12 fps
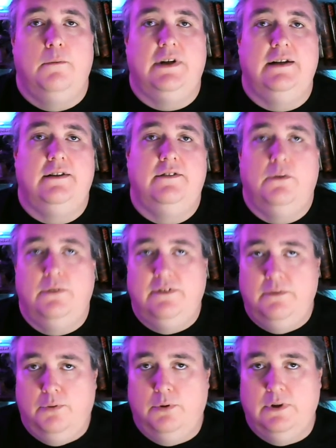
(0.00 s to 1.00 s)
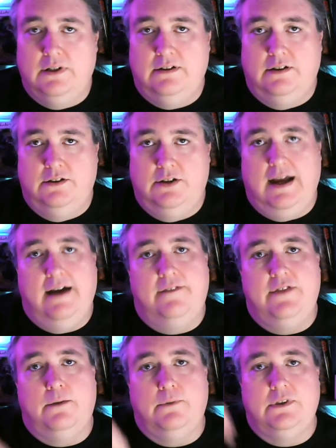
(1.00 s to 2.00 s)
But it is always important to have
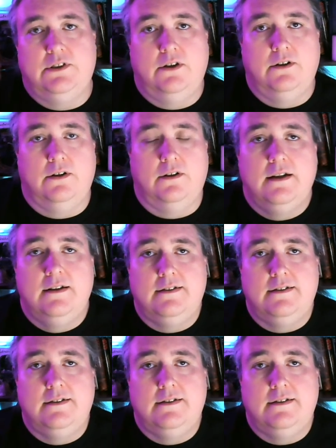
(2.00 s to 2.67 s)
that return.